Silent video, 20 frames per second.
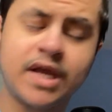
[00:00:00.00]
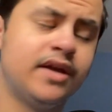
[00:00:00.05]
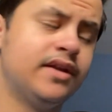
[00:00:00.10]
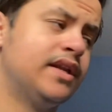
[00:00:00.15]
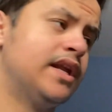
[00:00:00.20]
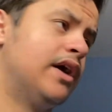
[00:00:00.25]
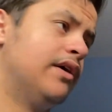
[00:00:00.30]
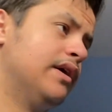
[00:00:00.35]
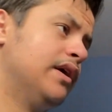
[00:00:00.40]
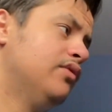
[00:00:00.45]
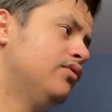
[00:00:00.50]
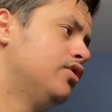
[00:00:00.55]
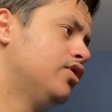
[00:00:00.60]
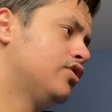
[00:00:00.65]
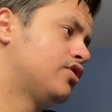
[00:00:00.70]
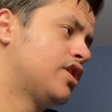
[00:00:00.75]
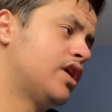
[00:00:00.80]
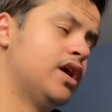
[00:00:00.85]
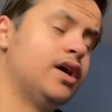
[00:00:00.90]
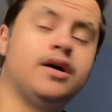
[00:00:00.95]
Now, he'll
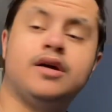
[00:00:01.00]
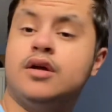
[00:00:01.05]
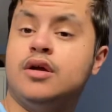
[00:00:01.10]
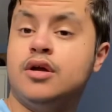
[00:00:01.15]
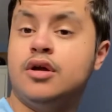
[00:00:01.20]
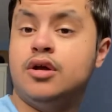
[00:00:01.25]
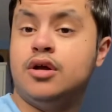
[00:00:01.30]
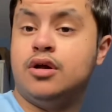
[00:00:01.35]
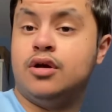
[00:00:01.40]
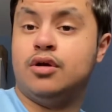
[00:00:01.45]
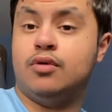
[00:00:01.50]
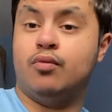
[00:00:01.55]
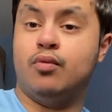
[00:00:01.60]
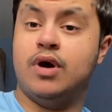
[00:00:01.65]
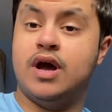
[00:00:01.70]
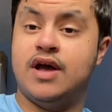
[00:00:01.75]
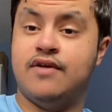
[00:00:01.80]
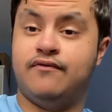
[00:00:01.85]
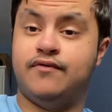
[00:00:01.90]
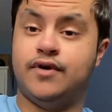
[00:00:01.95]
look at
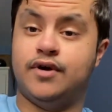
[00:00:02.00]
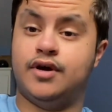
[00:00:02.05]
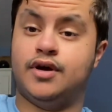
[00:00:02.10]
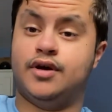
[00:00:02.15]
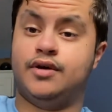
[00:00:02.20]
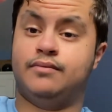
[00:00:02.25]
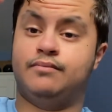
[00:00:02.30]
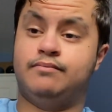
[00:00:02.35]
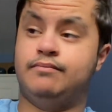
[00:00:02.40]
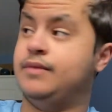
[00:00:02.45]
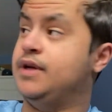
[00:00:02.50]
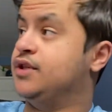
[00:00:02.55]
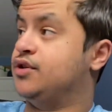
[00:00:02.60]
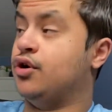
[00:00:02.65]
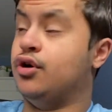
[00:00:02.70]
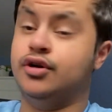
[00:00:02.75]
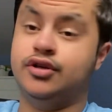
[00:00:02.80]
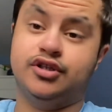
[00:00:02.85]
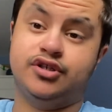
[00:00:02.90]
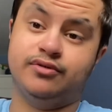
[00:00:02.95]
whatever is
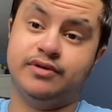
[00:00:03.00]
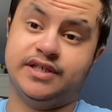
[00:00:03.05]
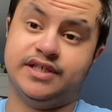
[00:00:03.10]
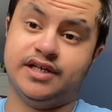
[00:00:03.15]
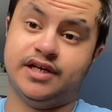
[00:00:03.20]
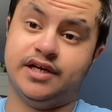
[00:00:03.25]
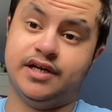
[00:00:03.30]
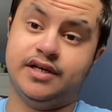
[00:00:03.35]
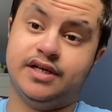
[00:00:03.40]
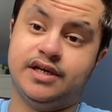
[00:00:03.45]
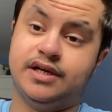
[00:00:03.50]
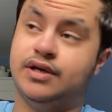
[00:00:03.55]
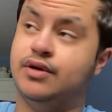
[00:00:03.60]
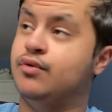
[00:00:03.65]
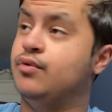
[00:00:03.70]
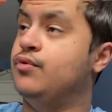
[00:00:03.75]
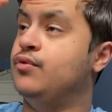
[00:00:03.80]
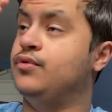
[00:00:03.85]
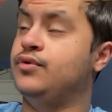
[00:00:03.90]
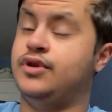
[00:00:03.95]
on Twitter and
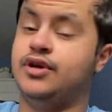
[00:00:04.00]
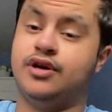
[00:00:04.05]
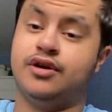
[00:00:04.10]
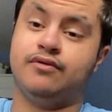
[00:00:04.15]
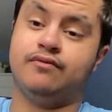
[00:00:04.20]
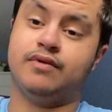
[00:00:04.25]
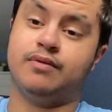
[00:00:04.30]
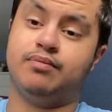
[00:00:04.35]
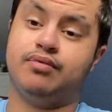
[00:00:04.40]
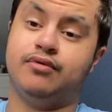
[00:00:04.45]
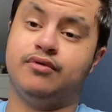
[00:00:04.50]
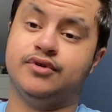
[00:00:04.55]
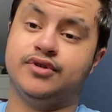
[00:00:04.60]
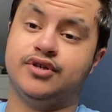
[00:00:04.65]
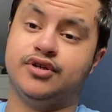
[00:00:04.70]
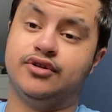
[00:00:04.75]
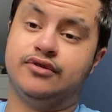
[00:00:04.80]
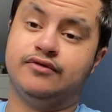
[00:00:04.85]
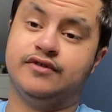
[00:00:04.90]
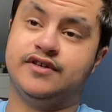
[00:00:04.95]
all the reports
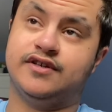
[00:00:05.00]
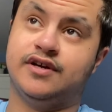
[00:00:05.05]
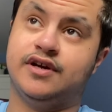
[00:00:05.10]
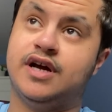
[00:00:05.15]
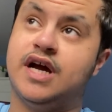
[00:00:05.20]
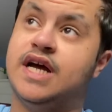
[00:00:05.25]
on Twitter,